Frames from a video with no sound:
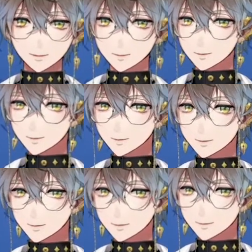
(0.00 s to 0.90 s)

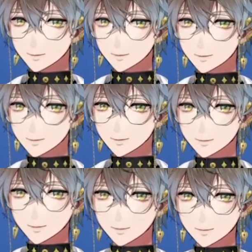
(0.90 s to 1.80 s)

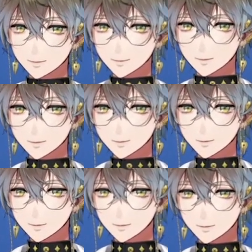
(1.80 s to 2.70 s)
Nobody speaks.